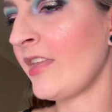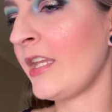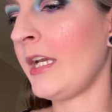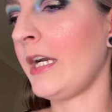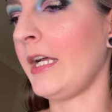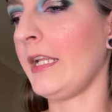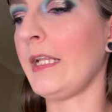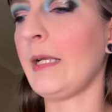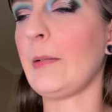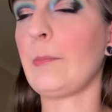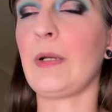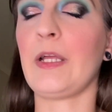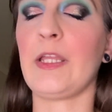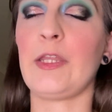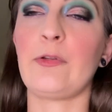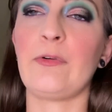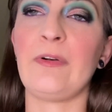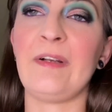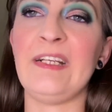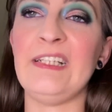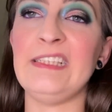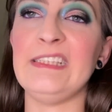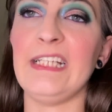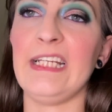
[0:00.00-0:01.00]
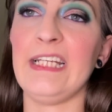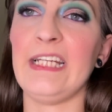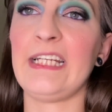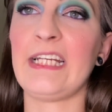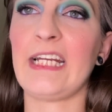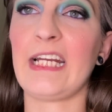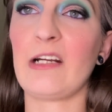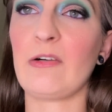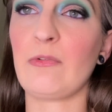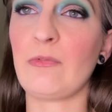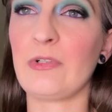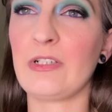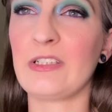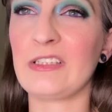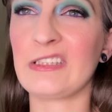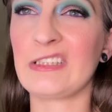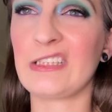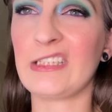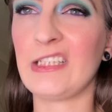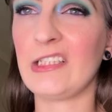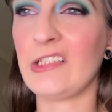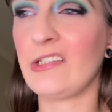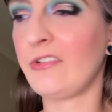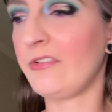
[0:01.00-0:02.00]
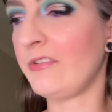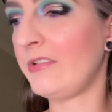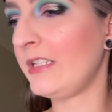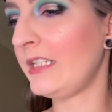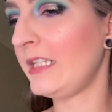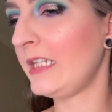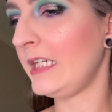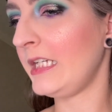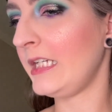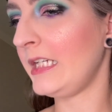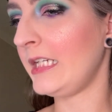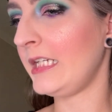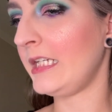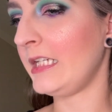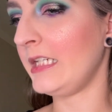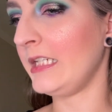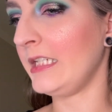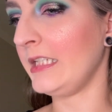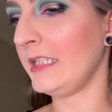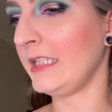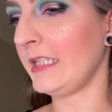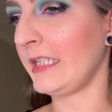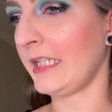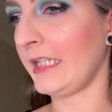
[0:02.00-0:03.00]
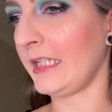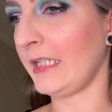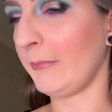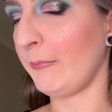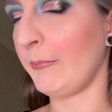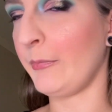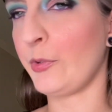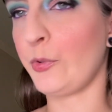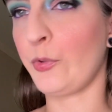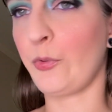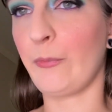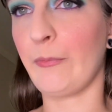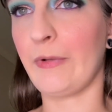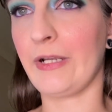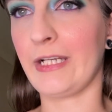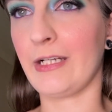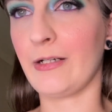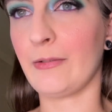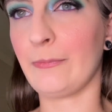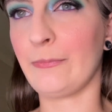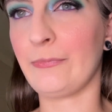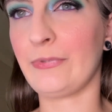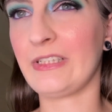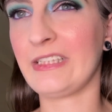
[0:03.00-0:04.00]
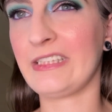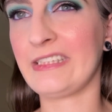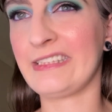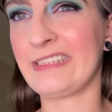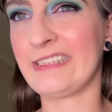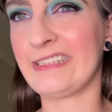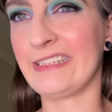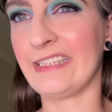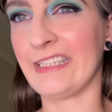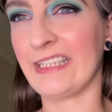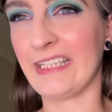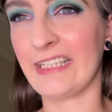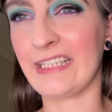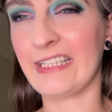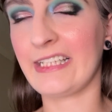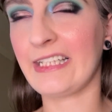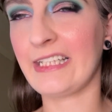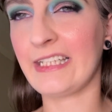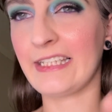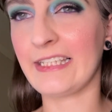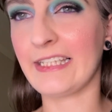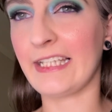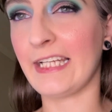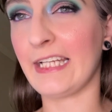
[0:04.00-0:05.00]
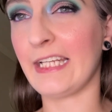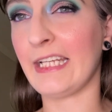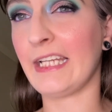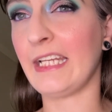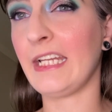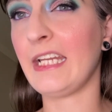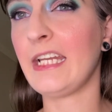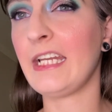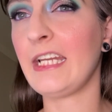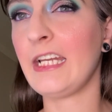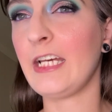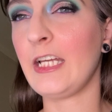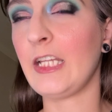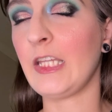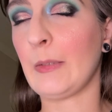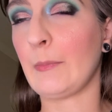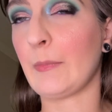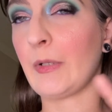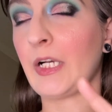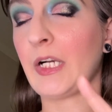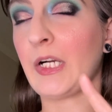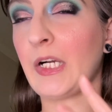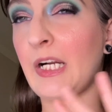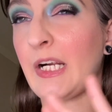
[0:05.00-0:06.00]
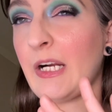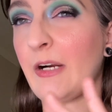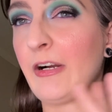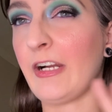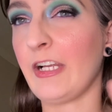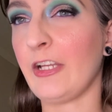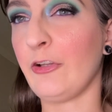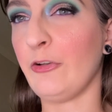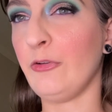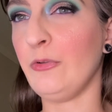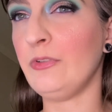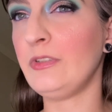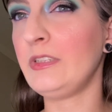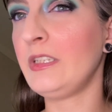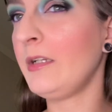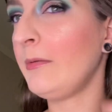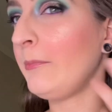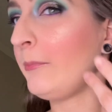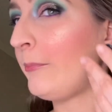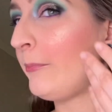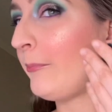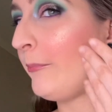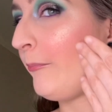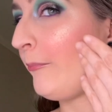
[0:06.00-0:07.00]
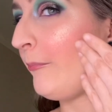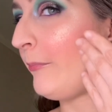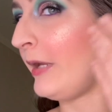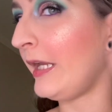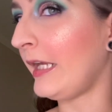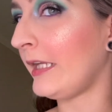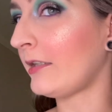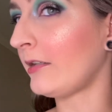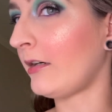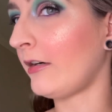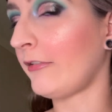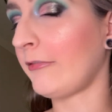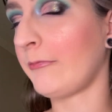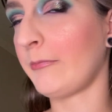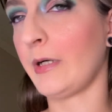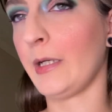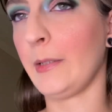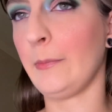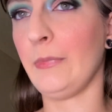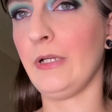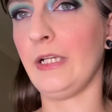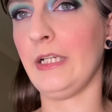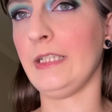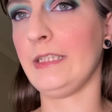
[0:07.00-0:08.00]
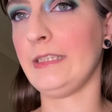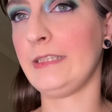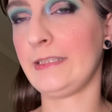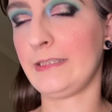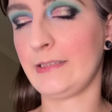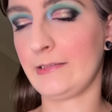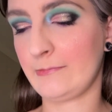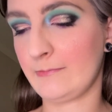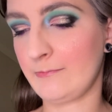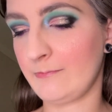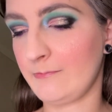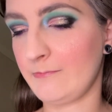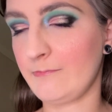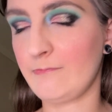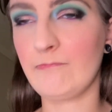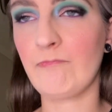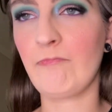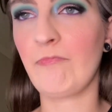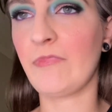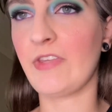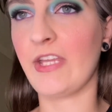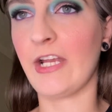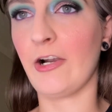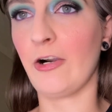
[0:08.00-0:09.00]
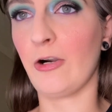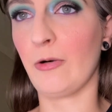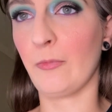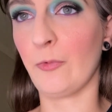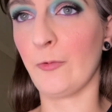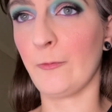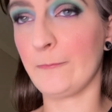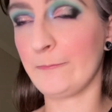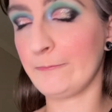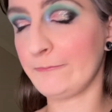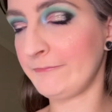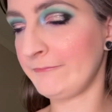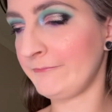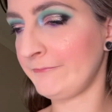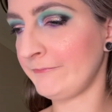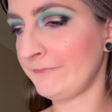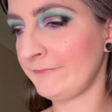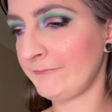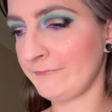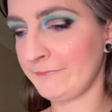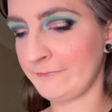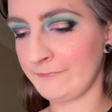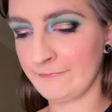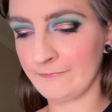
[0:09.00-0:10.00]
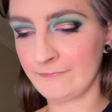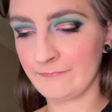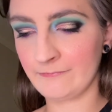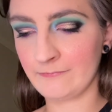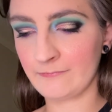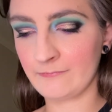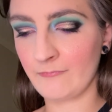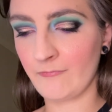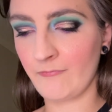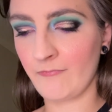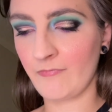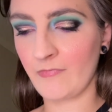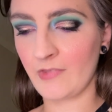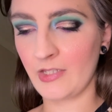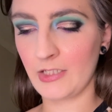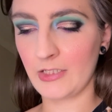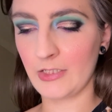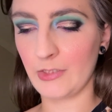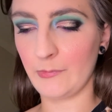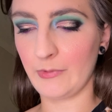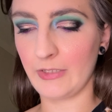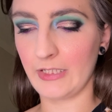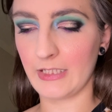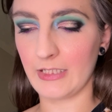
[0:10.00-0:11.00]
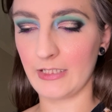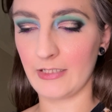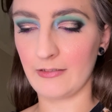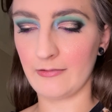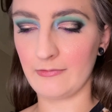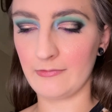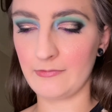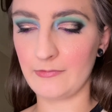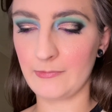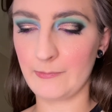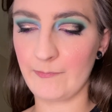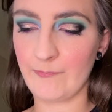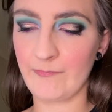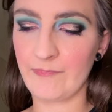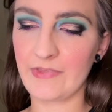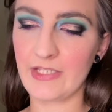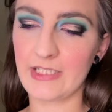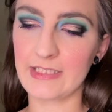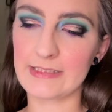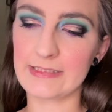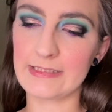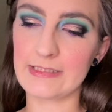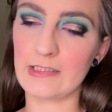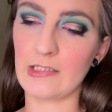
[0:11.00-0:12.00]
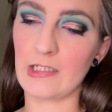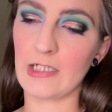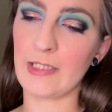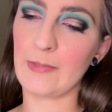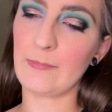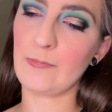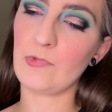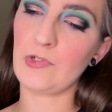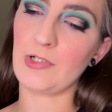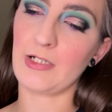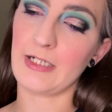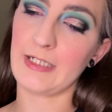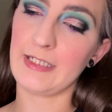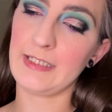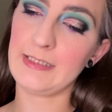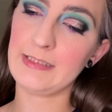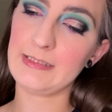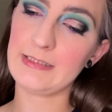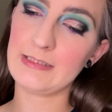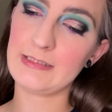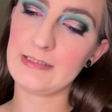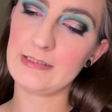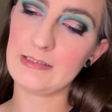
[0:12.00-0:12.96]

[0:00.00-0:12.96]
I let my three J-Cat ones go and the Milk Makeup Stick. They, no matter how I used them, picked off my base. Terrible. Then we have Slime Light